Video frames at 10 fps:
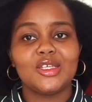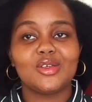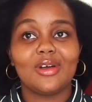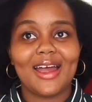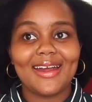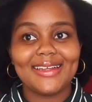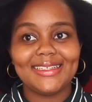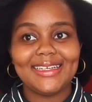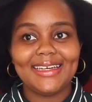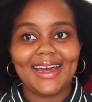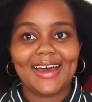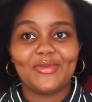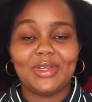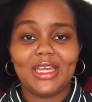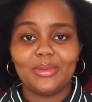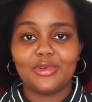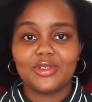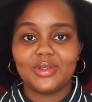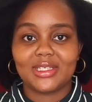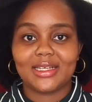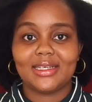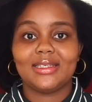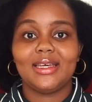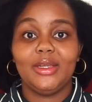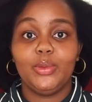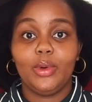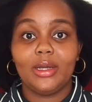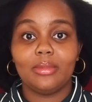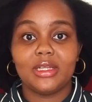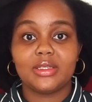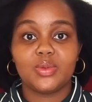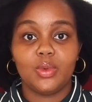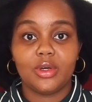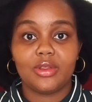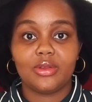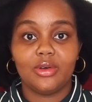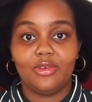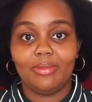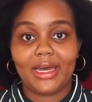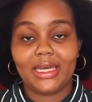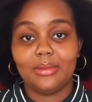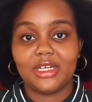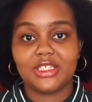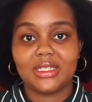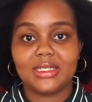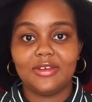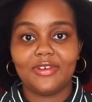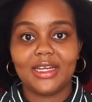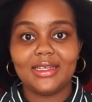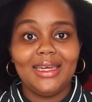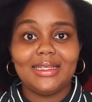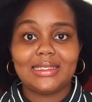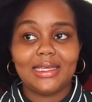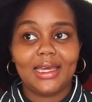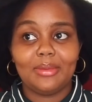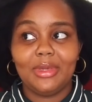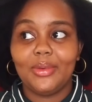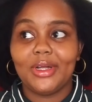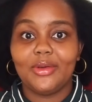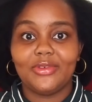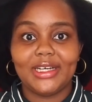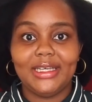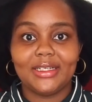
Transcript: So currently, I've been able to set aside 1 month's worth of my emergency fund. It's taken me well over a